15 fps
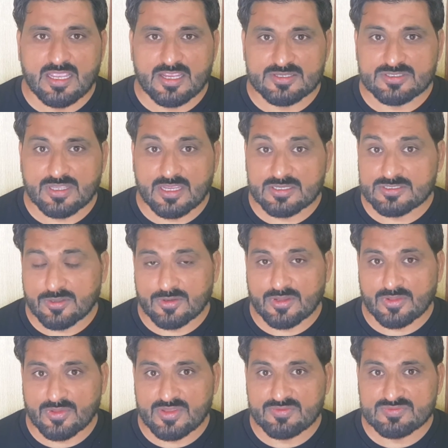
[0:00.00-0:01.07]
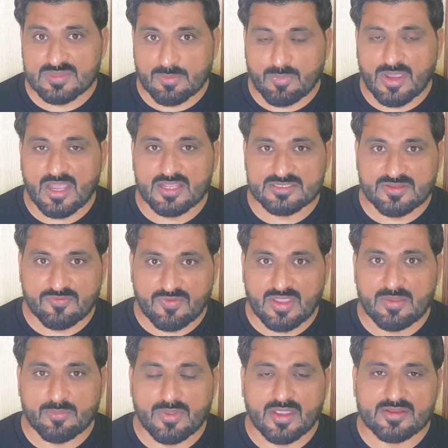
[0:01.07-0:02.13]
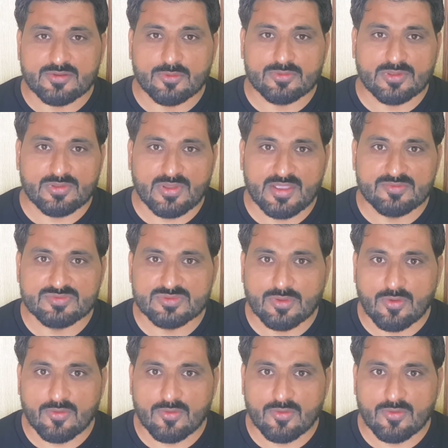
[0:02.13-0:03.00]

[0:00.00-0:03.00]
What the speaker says: it's gonna leave some positive impact on the lives